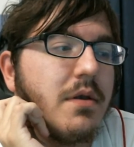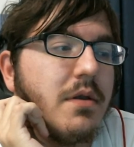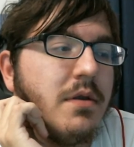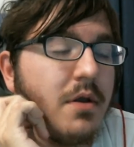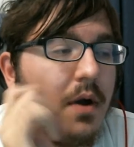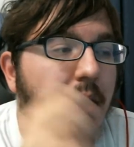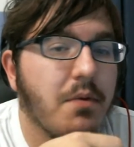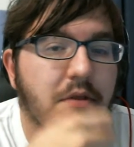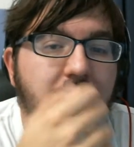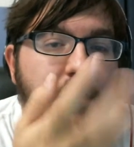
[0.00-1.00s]
you know, I
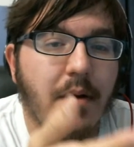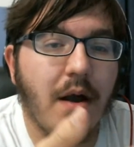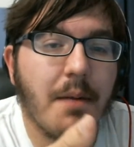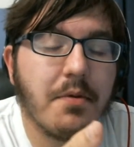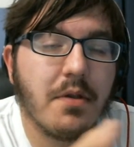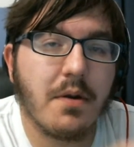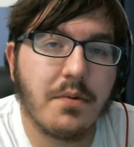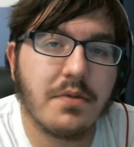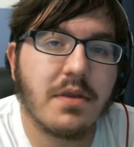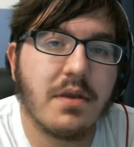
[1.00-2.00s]
wanted to be popular, I
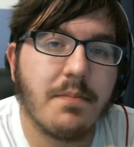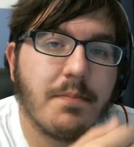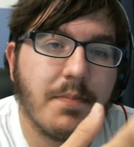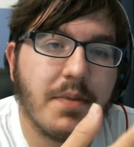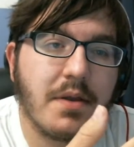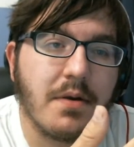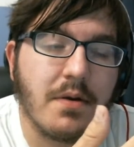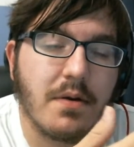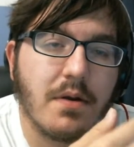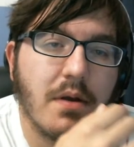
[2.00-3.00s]
wanted to get
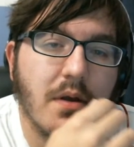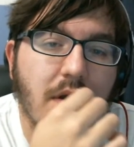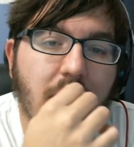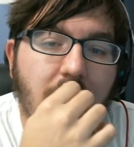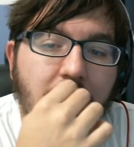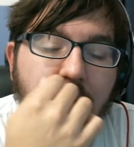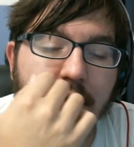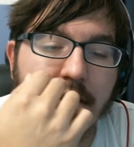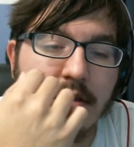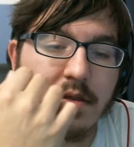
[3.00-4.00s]
bigger.
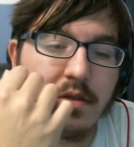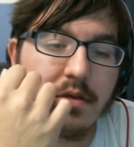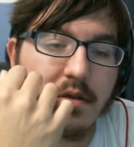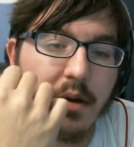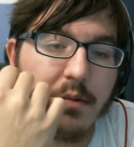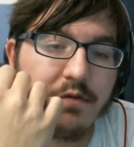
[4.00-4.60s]
And since I was